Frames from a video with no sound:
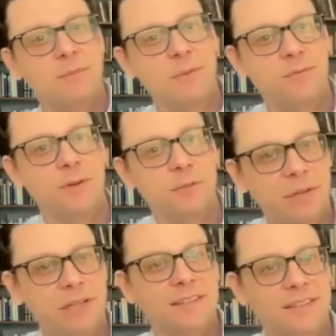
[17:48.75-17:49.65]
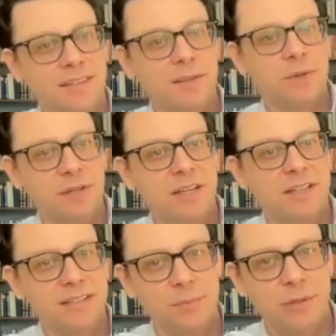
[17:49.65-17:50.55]
people have worn pins that said Bilhah
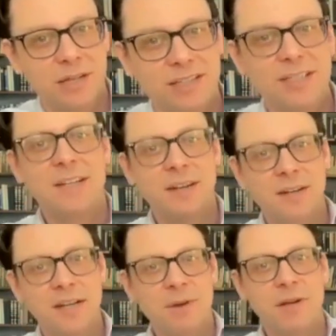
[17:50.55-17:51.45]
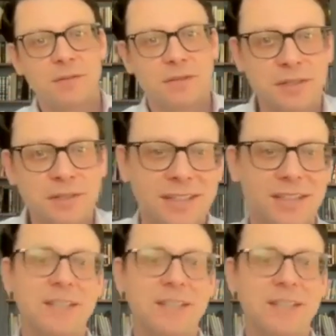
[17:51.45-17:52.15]
and Zilpah are Imahot too.